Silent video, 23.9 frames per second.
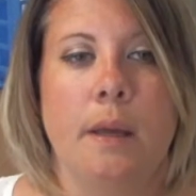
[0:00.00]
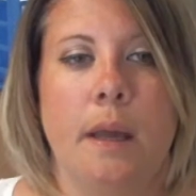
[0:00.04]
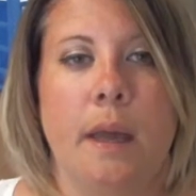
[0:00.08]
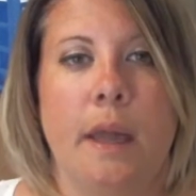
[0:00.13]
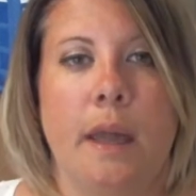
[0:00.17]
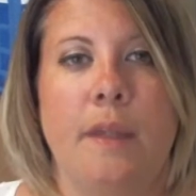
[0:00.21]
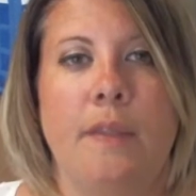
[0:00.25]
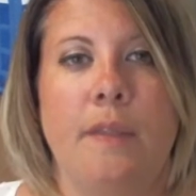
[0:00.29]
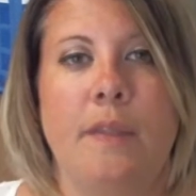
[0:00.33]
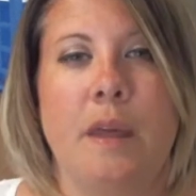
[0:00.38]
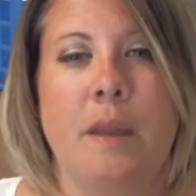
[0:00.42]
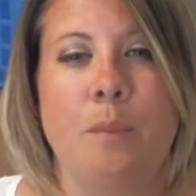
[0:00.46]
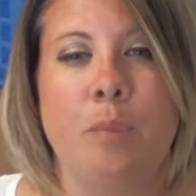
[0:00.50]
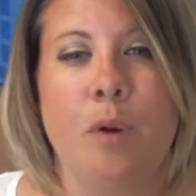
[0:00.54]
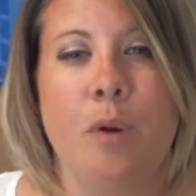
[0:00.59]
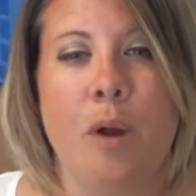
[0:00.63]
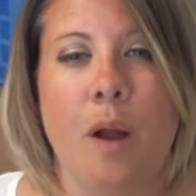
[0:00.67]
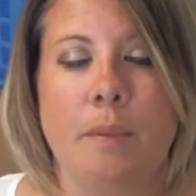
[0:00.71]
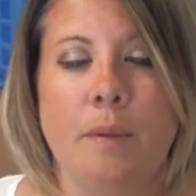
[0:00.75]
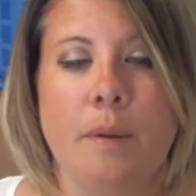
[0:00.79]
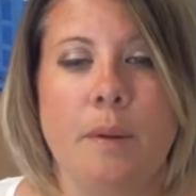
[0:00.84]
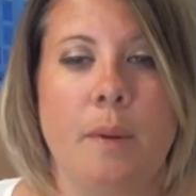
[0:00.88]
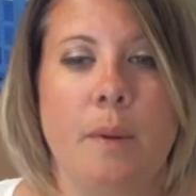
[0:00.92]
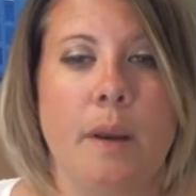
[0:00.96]
And then
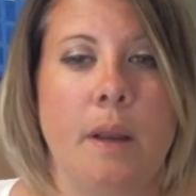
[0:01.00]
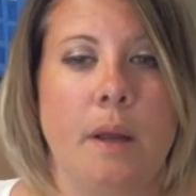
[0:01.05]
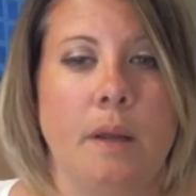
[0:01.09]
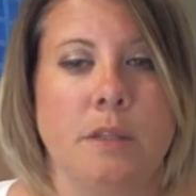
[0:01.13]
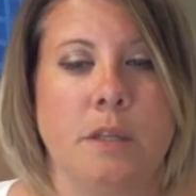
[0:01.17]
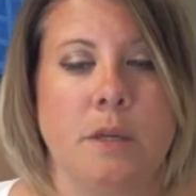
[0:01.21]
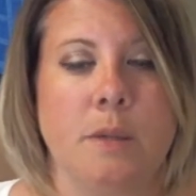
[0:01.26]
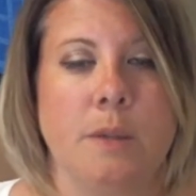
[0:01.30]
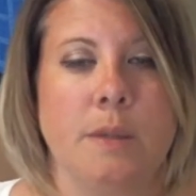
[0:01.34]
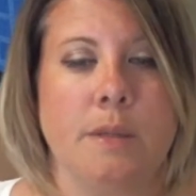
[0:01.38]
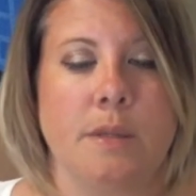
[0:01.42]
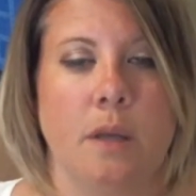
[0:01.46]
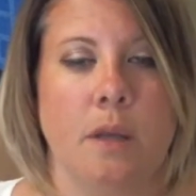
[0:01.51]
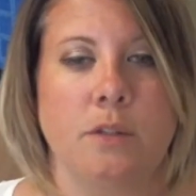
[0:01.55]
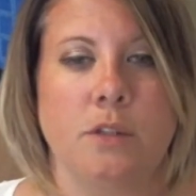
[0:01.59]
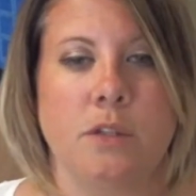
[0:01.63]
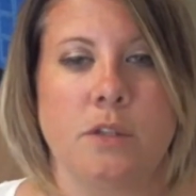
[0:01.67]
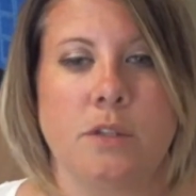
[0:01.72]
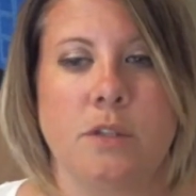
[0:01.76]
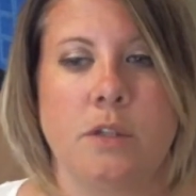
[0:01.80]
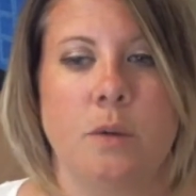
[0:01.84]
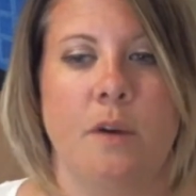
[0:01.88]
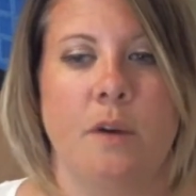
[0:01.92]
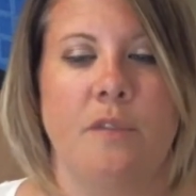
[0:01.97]
probably what I'll do is I'll
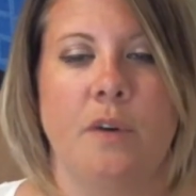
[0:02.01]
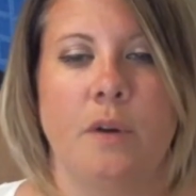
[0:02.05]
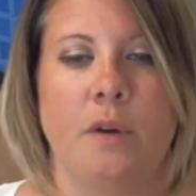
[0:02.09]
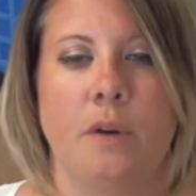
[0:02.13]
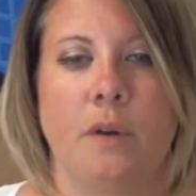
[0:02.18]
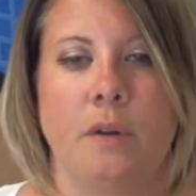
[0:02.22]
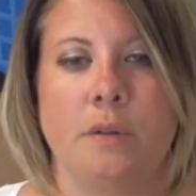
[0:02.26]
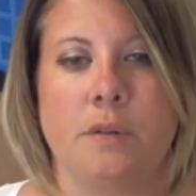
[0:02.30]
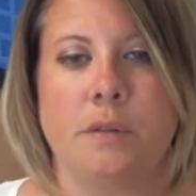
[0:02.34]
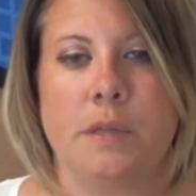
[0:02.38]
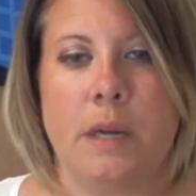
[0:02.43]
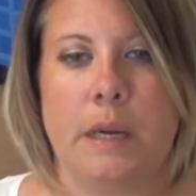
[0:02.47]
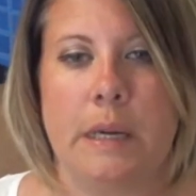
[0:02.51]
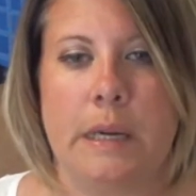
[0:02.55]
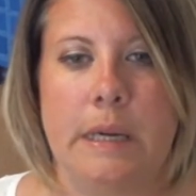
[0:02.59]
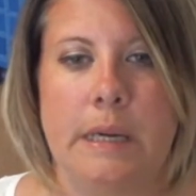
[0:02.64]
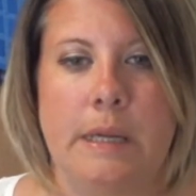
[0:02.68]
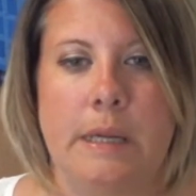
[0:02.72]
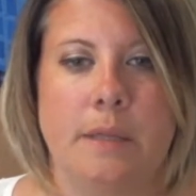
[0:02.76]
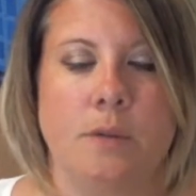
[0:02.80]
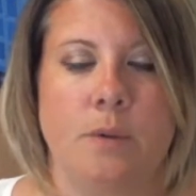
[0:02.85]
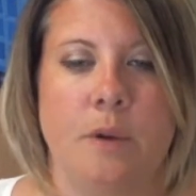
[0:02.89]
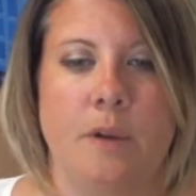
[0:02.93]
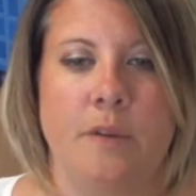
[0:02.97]
just do a full
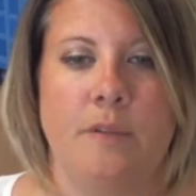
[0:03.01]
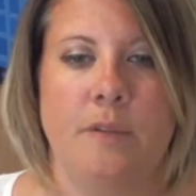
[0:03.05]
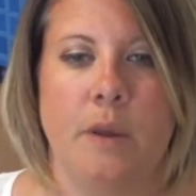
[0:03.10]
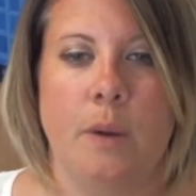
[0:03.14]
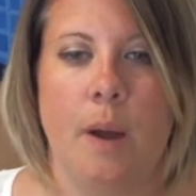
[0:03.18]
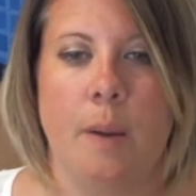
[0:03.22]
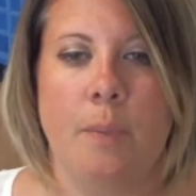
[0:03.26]
series review.